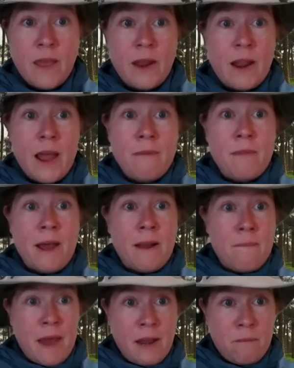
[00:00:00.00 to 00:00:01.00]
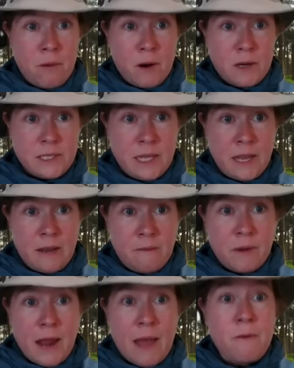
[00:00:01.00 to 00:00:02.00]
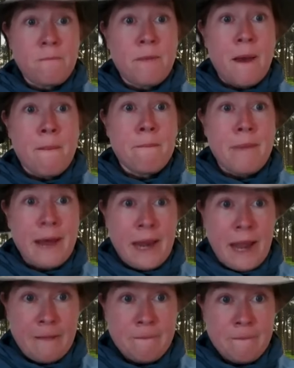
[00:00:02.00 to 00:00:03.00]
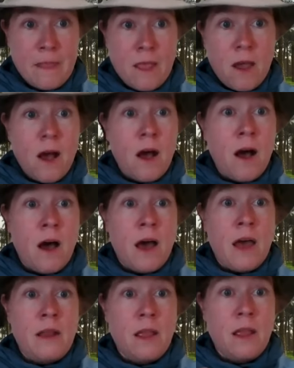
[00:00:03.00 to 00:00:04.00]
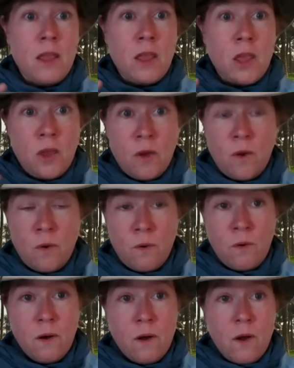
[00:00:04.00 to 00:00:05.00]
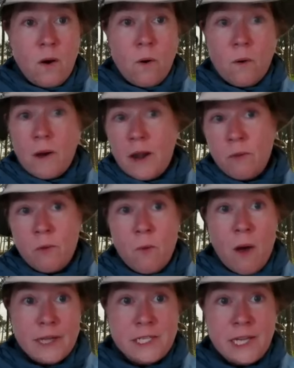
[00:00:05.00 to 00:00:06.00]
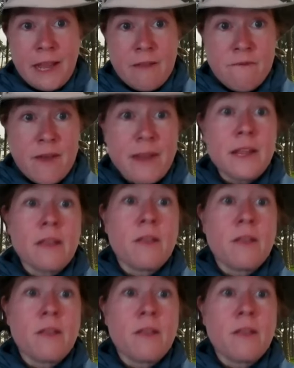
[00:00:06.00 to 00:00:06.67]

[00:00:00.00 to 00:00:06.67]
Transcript: And I'm not a betting person, but I would bet money on you or anyone watching inventing